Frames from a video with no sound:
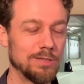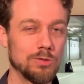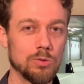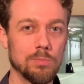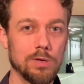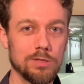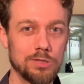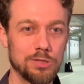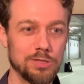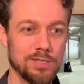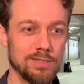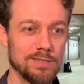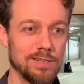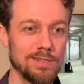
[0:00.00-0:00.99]
much,
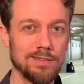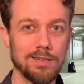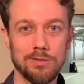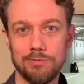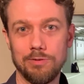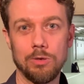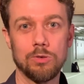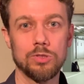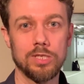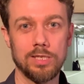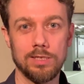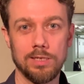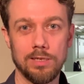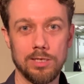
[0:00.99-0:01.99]
and then not
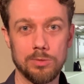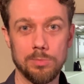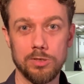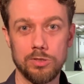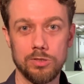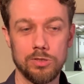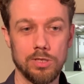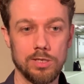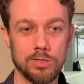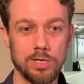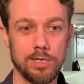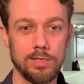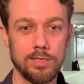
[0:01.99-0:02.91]
focusing as much as I